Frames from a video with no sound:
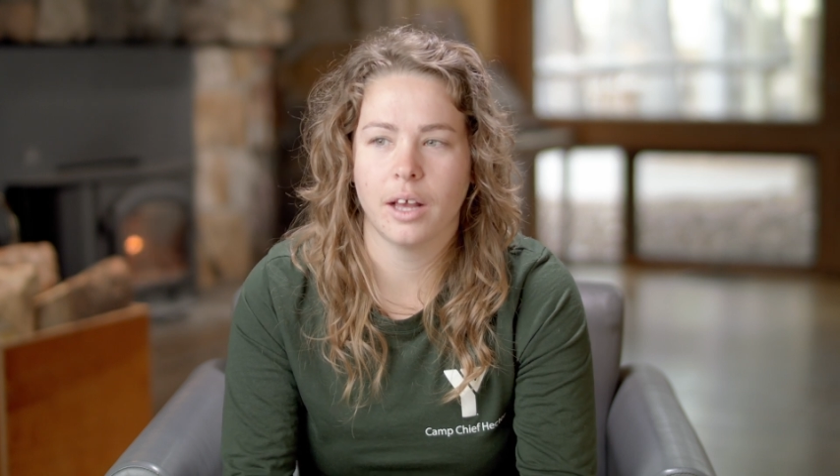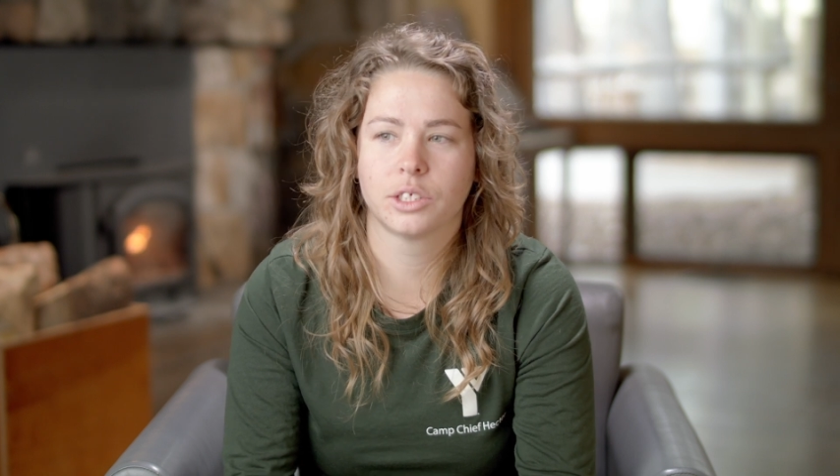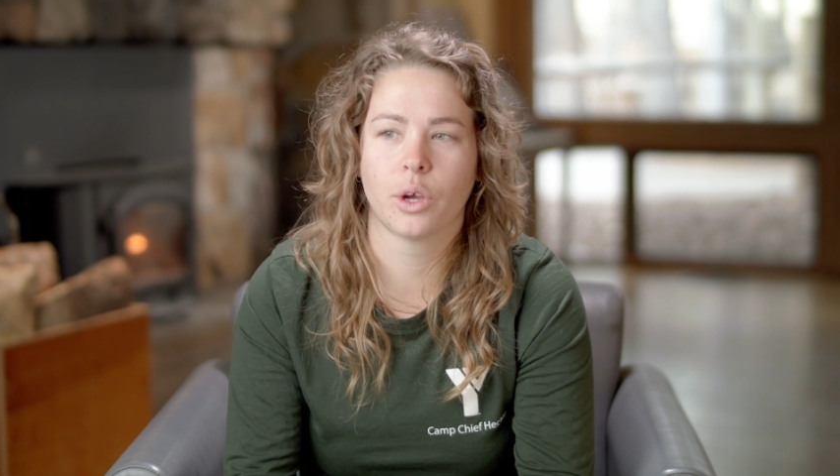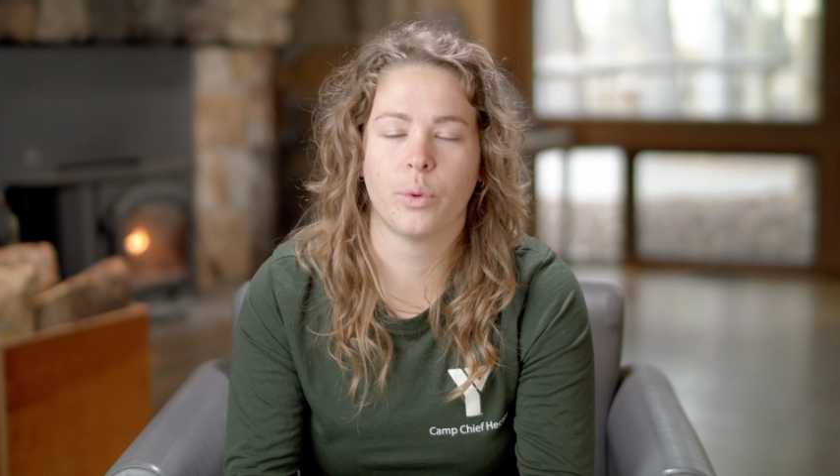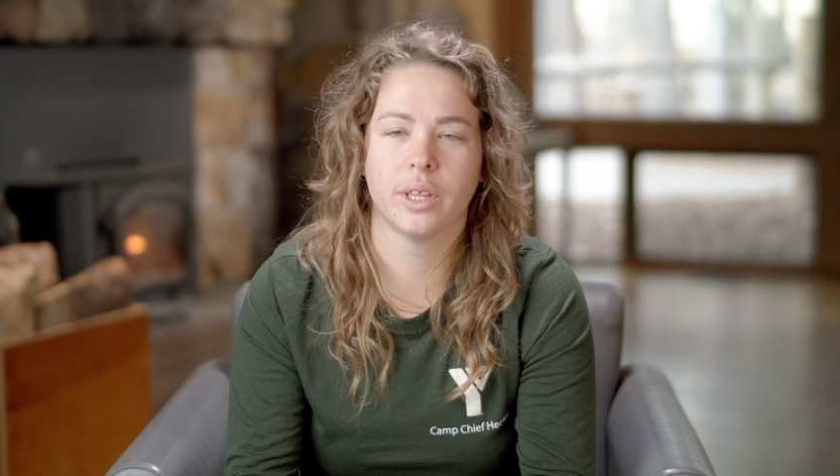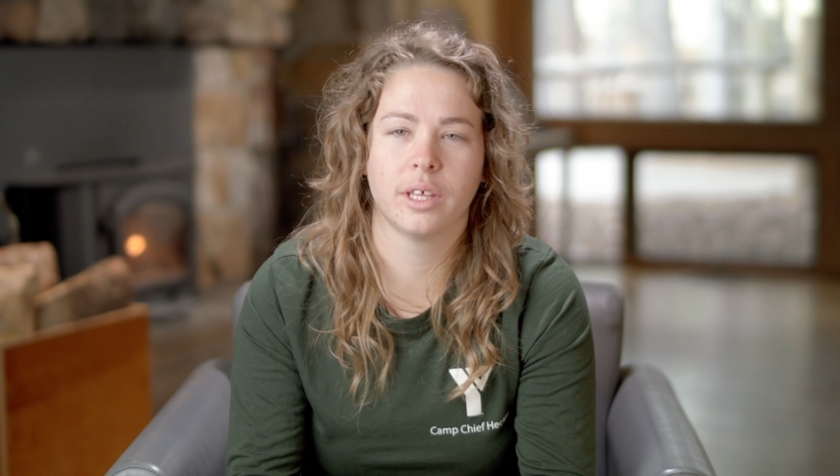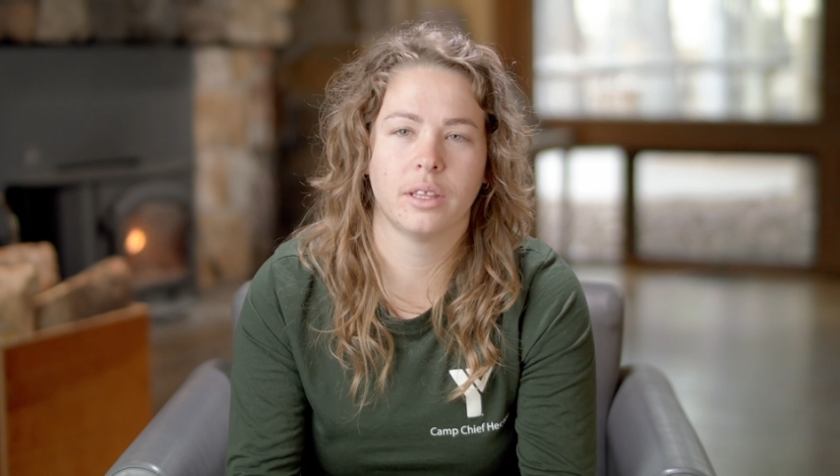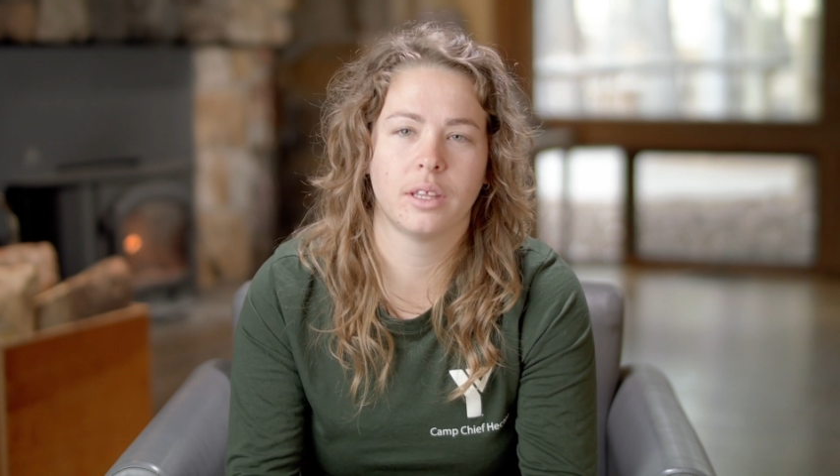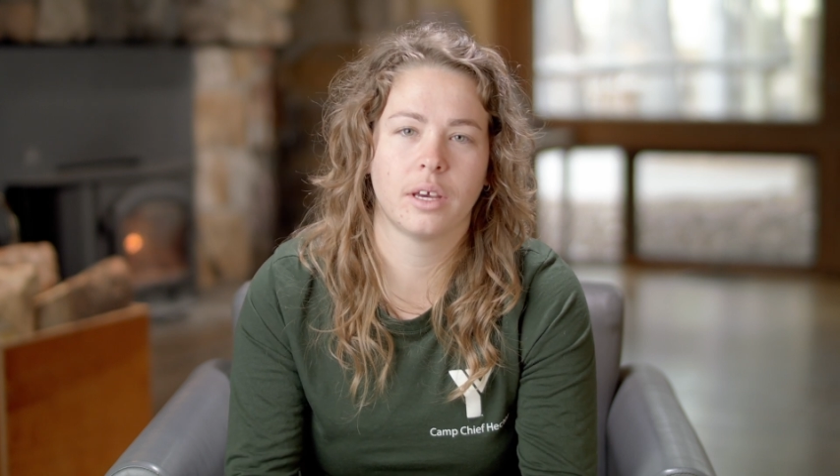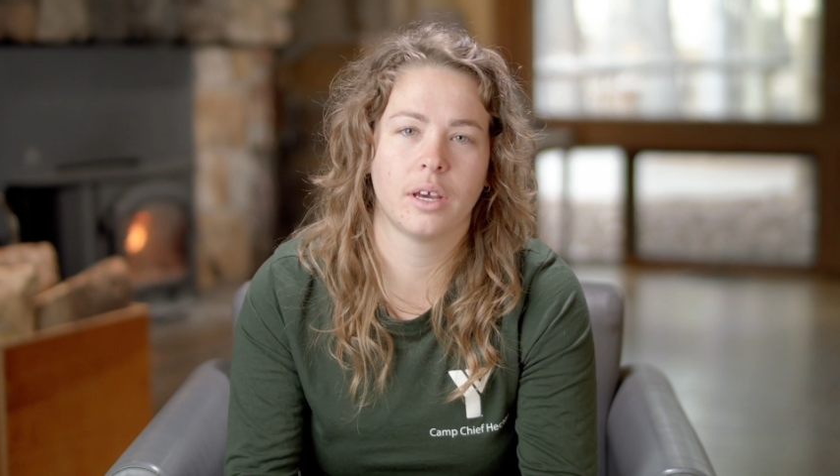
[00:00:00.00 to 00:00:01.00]
So
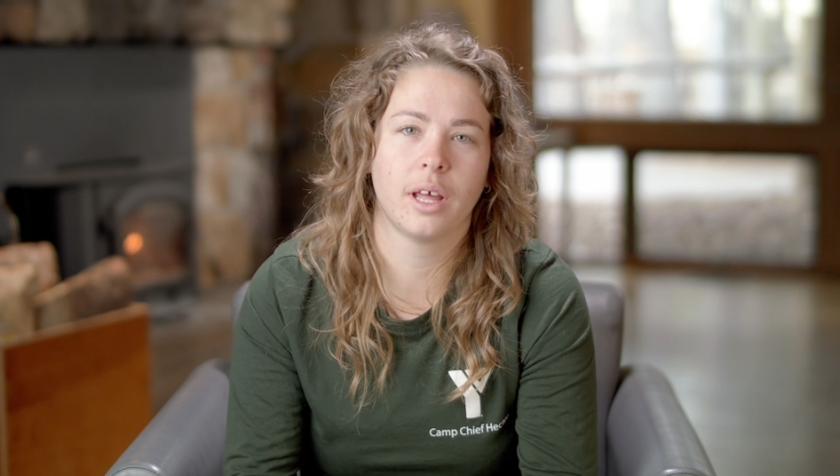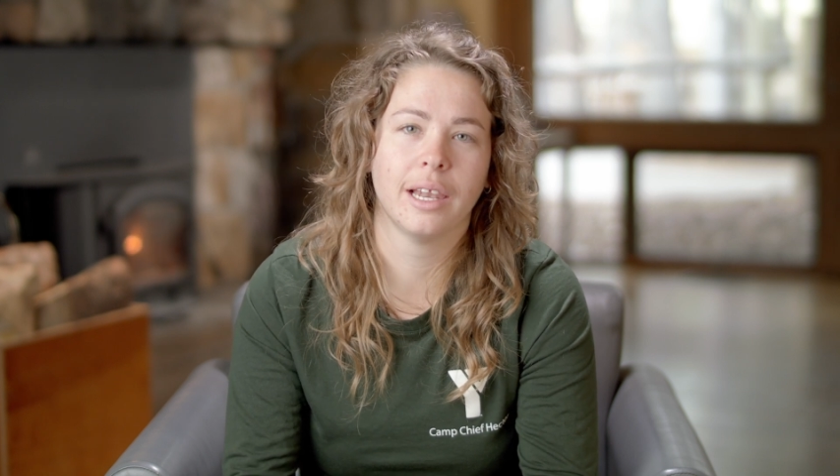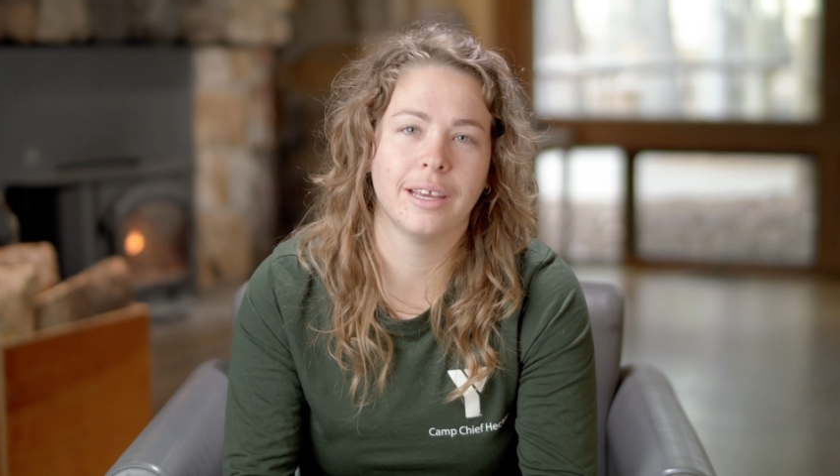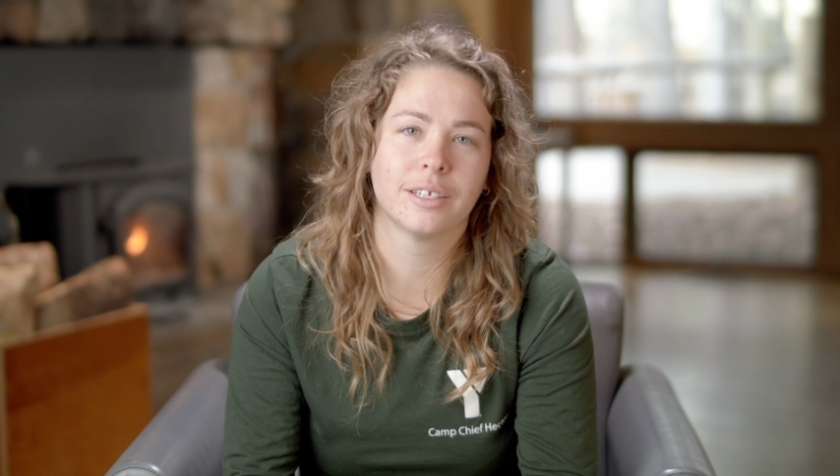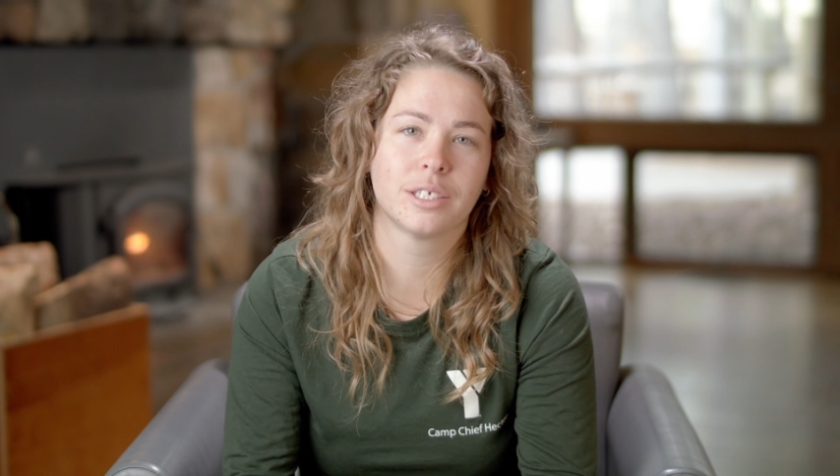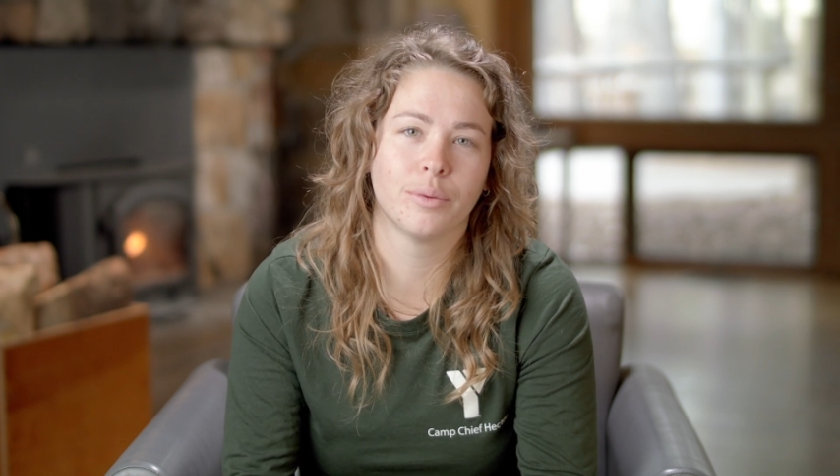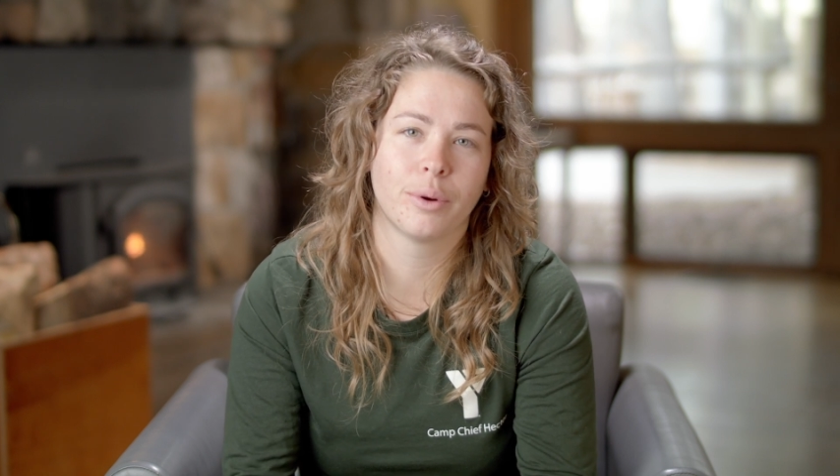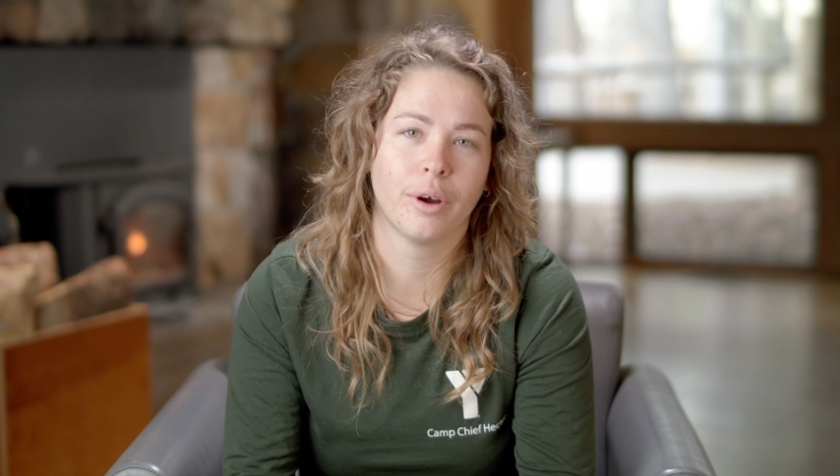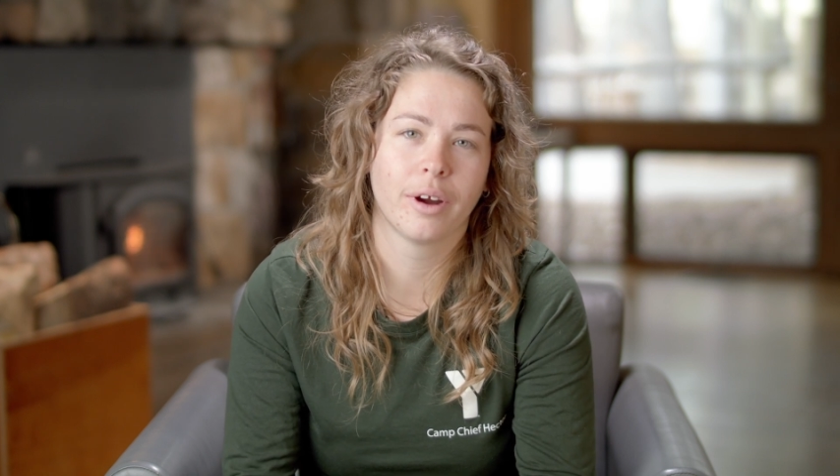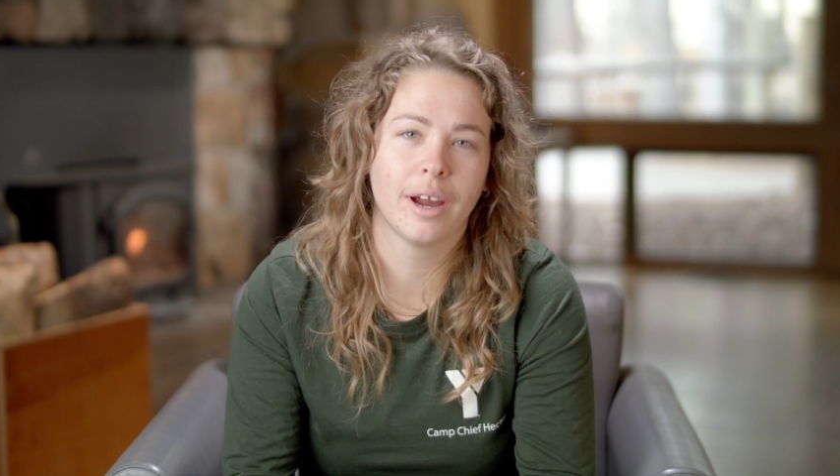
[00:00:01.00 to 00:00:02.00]
within the leadership
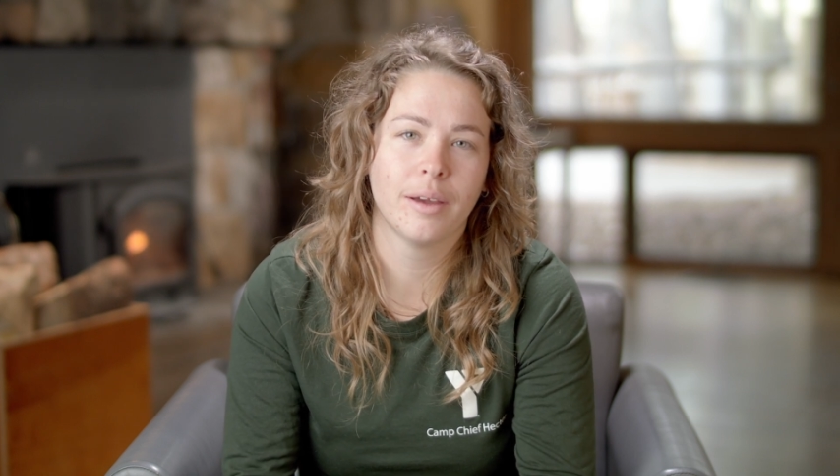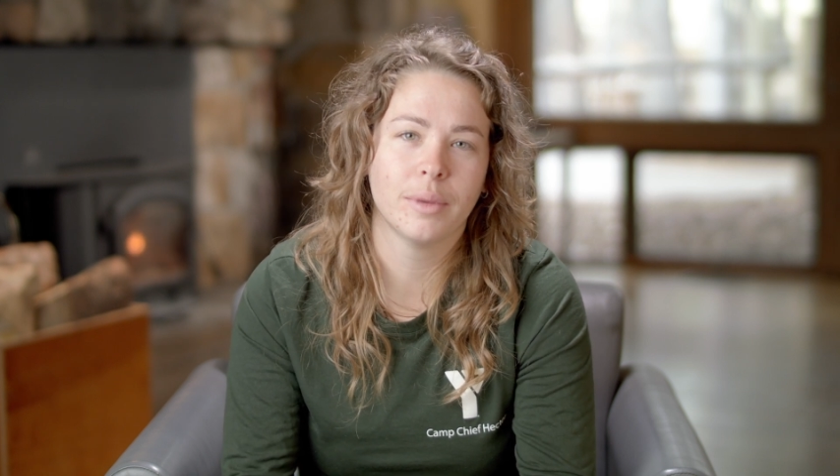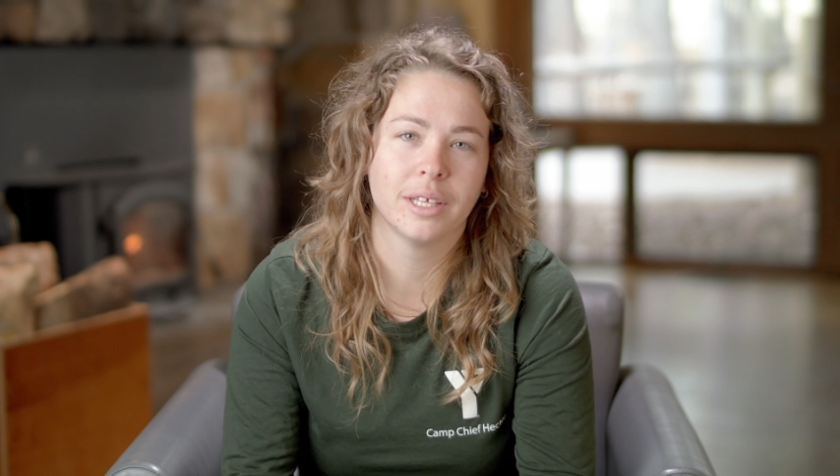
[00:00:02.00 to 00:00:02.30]
program,